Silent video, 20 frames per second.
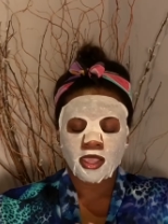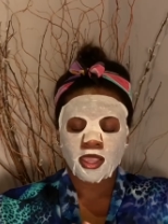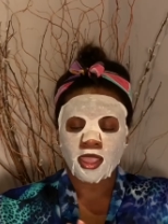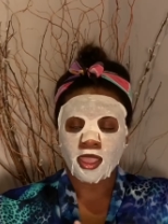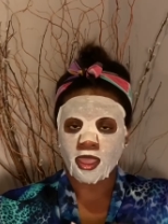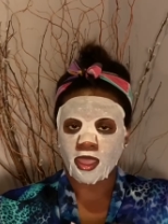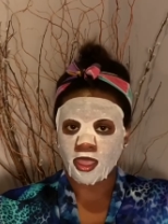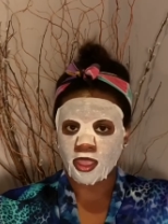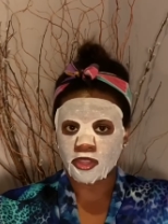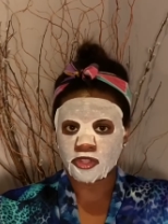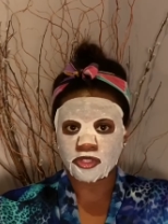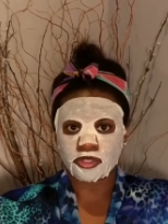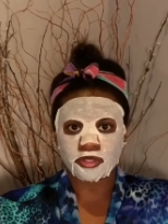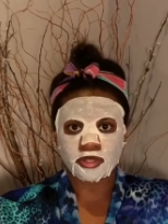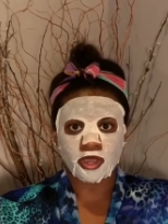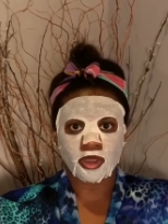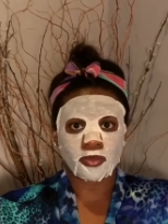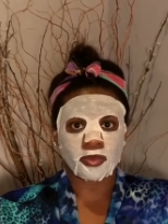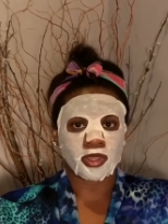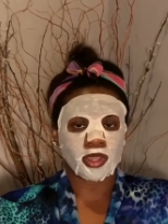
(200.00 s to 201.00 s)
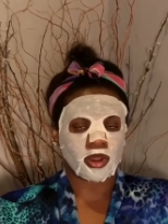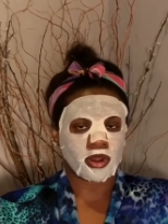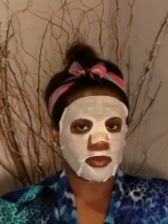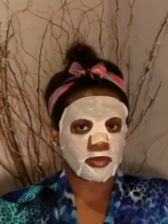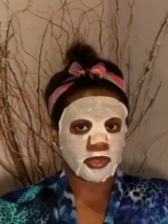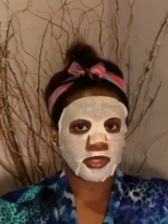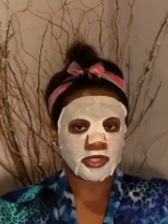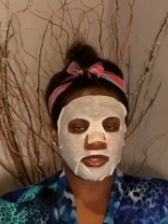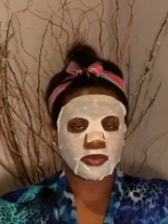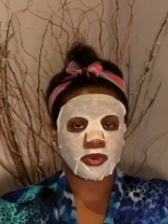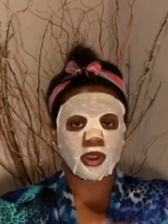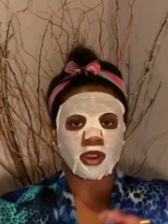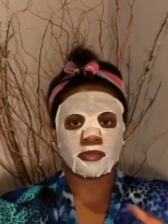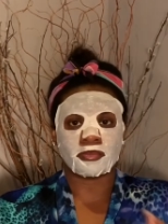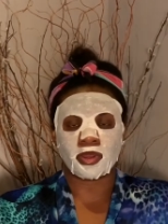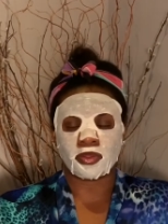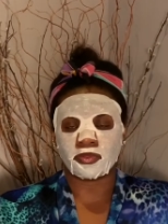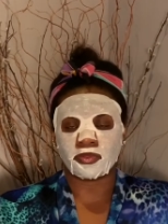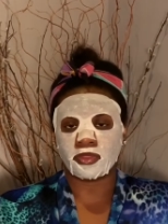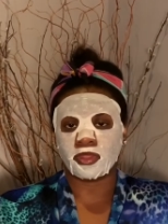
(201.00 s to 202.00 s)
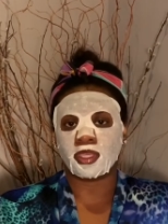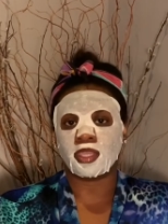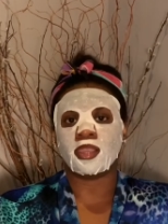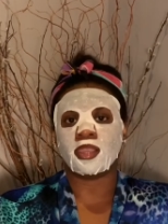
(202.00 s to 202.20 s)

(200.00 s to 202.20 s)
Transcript: as you know, we always do our monthly